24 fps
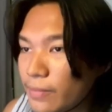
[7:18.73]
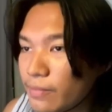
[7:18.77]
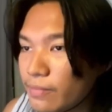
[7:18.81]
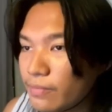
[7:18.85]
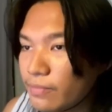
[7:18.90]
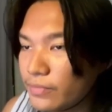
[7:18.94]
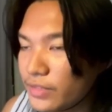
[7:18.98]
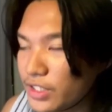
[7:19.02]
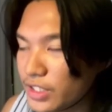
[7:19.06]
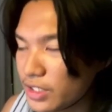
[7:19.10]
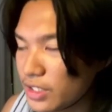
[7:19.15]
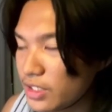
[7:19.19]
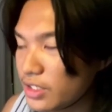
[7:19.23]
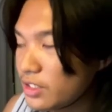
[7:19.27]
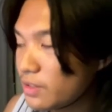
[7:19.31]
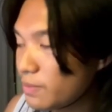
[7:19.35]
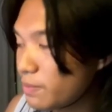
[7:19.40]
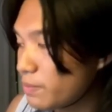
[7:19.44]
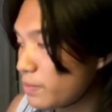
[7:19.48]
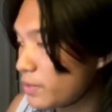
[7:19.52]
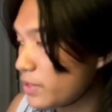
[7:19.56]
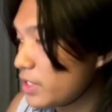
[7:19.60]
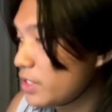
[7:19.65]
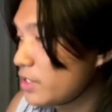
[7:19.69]
this is a
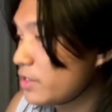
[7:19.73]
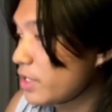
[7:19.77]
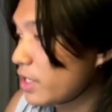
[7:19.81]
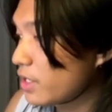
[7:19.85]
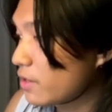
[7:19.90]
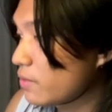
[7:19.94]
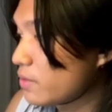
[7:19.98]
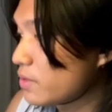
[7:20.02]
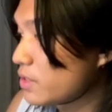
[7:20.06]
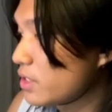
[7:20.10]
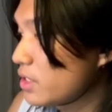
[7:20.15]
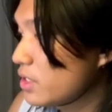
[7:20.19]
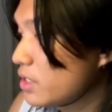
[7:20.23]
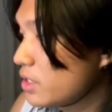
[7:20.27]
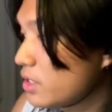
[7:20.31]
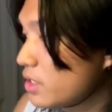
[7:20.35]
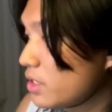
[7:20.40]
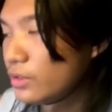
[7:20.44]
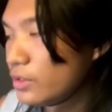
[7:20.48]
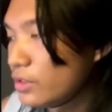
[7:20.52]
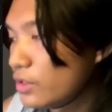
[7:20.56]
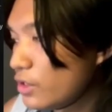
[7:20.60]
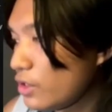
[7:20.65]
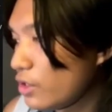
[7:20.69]
prerequisite
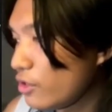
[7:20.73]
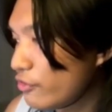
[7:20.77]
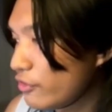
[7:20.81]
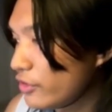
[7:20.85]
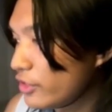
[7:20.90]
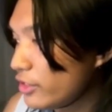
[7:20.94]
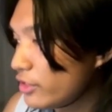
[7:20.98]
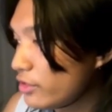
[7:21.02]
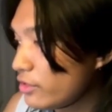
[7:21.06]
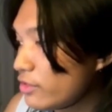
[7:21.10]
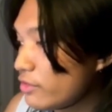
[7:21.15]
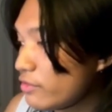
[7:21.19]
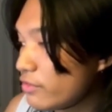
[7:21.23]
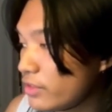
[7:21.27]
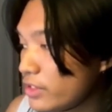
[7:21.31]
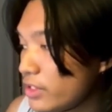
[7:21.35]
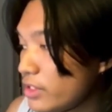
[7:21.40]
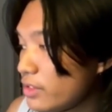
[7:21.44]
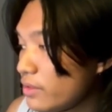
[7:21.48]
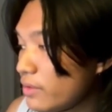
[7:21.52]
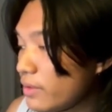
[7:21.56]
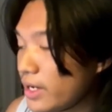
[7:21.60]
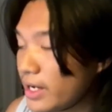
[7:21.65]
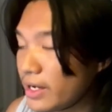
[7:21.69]
of another
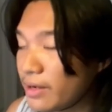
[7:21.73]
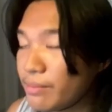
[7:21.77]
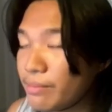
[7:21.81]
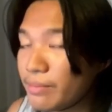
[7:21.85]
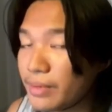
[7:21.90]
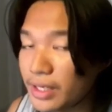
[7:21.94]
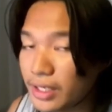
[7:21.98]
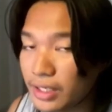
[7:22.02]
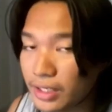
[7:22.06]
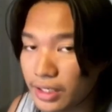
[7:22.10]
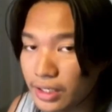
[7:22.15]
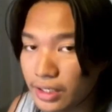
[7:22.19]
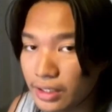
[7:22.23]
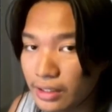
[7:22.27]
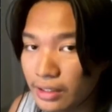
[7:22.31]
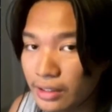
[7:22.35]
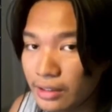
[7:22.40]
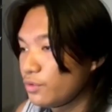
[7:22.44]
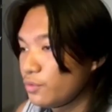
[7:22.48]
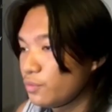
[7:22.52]
video I am making,